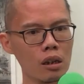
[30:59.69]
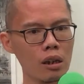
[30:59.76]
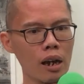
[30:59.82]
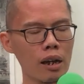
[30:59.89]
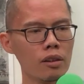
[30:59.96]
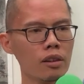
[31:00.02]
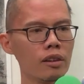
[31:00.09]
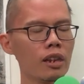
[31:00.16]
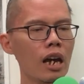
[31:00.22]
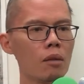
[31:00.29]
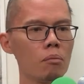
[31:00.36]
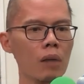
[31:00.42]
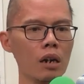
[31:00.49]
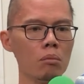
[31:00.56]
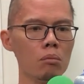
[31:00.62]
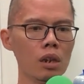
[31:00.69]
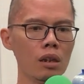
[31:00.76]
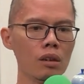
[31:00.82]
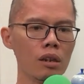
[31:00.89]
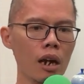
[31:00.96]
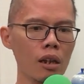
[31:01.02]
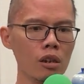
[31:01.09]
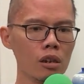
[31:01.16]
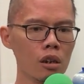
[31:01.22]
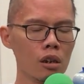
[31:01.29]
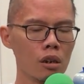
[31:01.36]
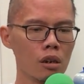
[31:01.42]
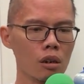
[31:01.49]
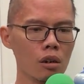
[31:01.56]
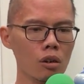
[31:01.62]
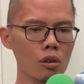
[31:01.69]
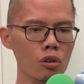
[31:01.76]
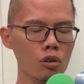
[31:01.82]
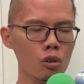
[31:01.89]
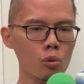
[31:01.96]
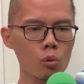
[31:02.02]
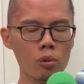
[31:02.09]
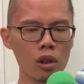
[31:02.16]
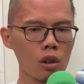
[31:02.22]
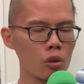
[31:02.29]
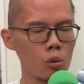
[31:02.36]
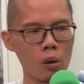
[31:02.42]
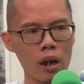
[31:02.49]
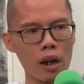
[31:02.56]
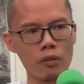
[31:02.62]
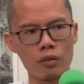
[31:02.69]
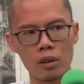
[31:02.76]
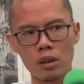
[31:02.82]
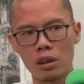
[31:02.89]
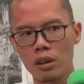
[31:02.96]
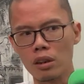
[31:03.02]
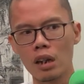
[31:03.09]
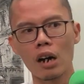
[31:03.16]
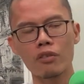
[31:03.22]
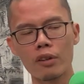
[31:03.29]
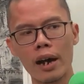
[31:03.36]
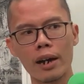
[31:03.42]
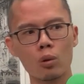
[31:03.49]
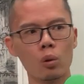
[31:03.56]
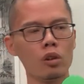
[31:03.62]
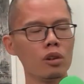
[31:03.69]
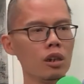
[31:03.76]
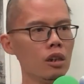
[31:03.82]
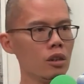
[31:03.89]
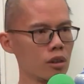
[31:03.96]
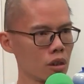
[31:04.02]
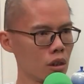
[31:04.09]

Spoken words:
And that might mean that you need to have enough equities